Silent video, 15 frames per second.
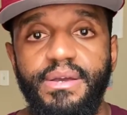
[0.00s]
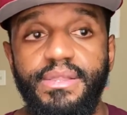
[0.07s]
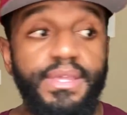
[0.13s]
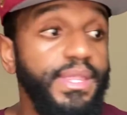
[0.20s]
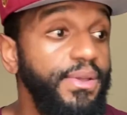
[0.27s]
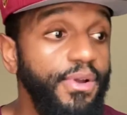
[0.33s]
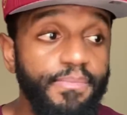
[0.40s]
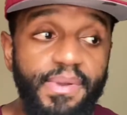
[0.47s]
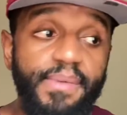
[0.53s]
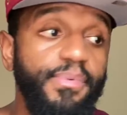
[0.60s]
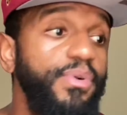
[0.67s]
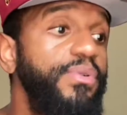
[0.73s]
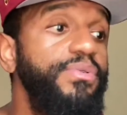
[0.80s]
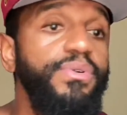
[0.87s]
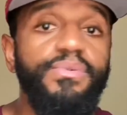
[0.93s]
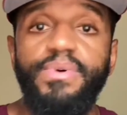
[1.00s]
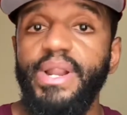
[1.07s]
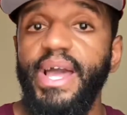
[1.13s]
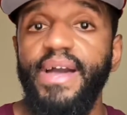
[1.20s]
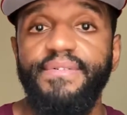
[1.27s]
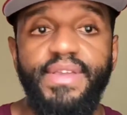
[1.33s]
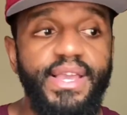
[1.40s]
And there are people who do want
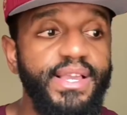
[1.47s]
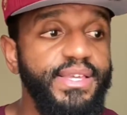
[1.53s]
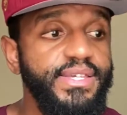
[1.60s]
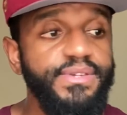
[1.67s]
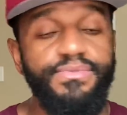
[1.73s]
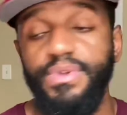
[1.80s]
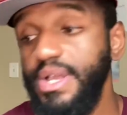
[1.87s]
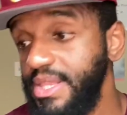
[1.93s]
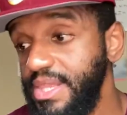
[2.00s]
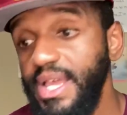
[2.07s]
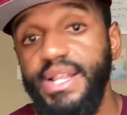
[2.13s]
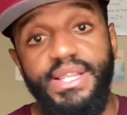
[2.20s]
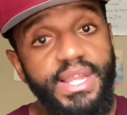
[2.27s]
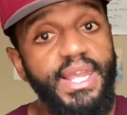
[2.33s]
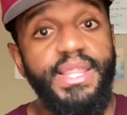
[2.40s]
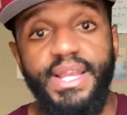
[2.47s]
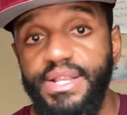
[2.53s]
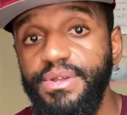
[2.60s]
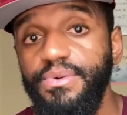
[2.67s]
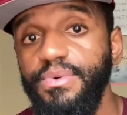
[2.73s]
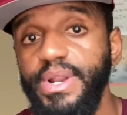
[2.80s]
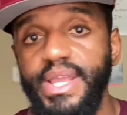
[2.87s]
to have kids and, and they and they
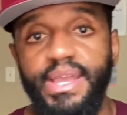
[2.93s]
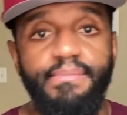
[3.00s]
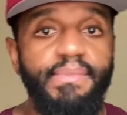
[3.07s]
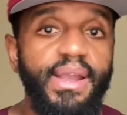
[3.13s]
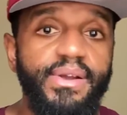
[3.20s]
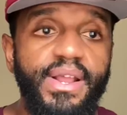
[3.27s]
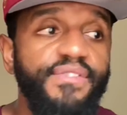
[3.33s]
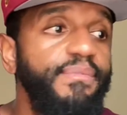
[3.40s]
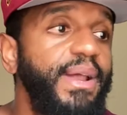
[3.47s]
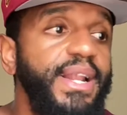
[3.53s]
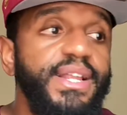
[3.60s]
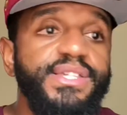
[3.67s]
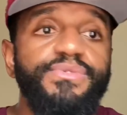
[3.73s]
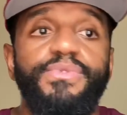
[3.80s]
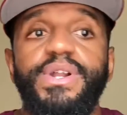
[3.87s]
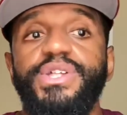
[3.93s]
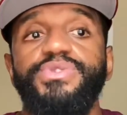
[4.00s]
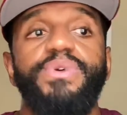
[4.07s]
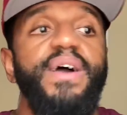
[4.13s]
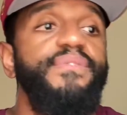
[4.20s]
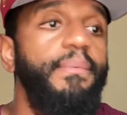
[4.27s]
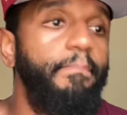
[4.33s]
do want to get married. Everybody doesn't want to
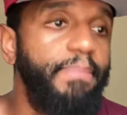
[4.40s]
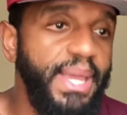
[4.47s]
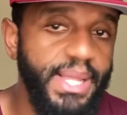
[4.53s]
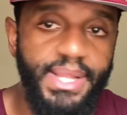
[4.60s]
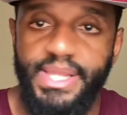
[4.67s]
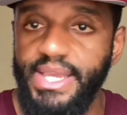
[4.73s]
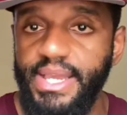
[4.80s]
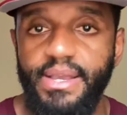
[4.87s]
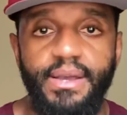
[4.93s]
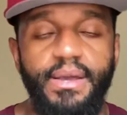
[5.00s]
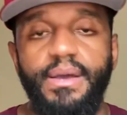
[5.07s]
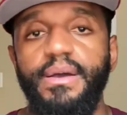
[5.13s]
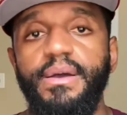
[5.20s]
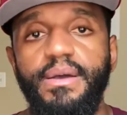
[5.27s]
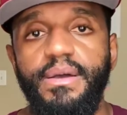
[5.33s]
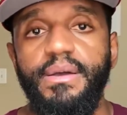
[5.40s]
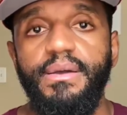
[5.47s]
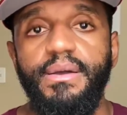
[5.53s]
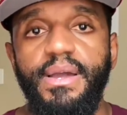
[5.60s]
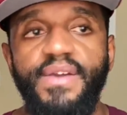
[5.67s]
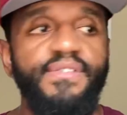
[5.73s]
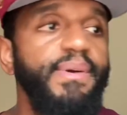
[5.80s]
drive a Bentley.
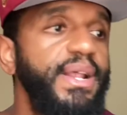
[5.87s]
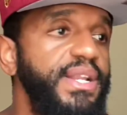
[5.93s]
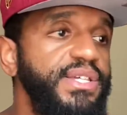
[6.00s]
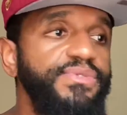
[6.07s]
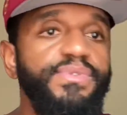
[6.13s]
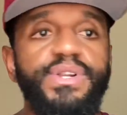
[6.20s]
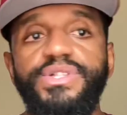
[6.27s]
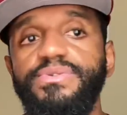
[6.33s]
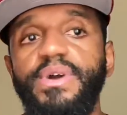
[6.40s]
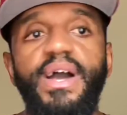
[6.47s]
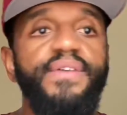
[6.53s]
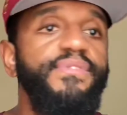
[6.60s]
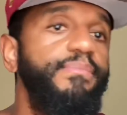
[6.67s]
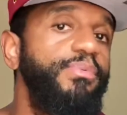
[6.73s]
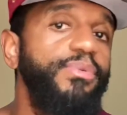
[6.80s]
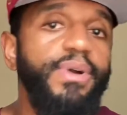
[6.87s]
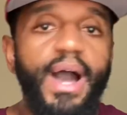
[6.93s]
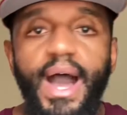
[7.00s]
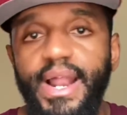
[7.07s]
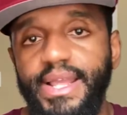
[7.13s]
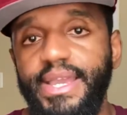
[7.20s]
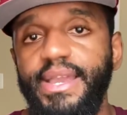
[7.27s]
Everybody doesn't want to drive a
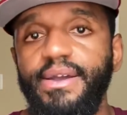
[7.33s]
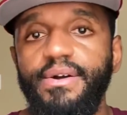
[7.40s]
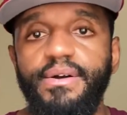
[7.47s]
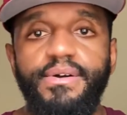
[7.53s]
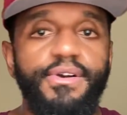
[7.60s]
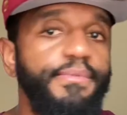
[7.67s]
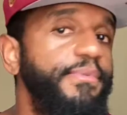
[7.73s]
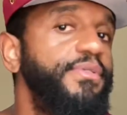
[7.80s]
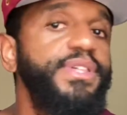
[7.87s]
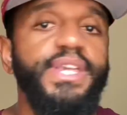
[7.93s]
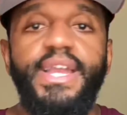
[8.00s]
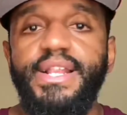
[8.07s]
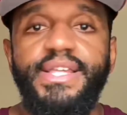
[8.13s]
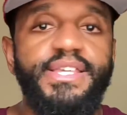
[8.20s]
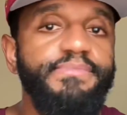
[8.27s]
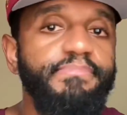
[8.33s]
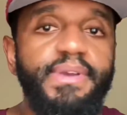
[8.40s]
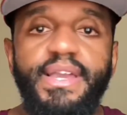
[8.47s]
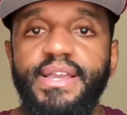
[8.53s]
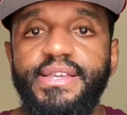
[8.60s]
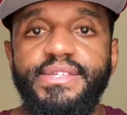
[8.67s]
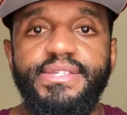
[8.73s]
Bugatti or a Mercedes
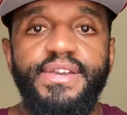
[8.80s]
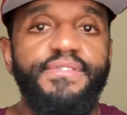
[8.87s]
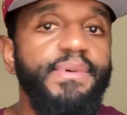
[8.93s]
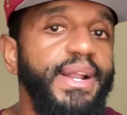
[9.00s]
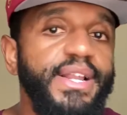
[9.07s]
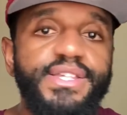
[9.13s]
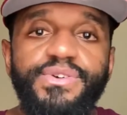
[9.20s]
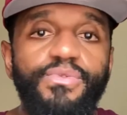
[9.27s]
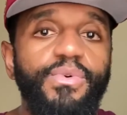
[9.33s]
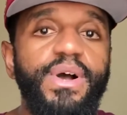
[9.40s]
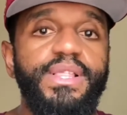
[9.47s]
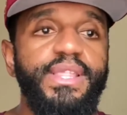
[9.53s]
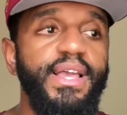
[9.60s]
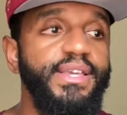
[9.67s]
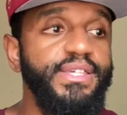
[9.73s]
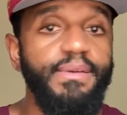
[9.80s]
Benz. Everybody doesn't want that.